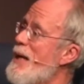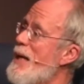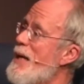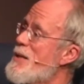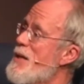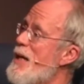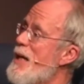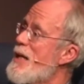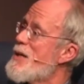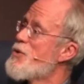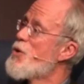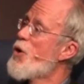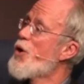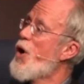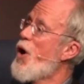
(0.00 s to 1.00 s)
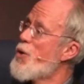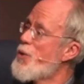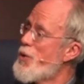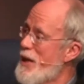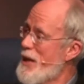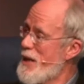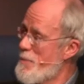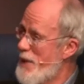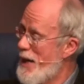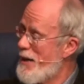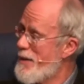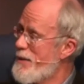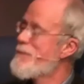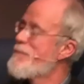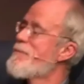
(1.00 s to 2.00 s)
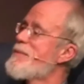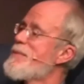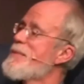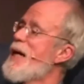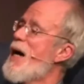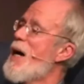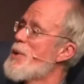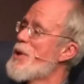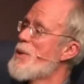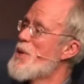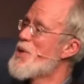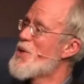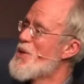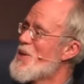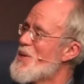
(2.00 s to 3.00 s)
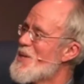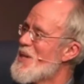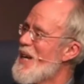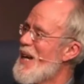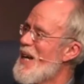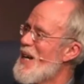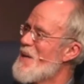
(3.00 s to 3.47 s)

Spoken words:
It's not only about carbon emissions.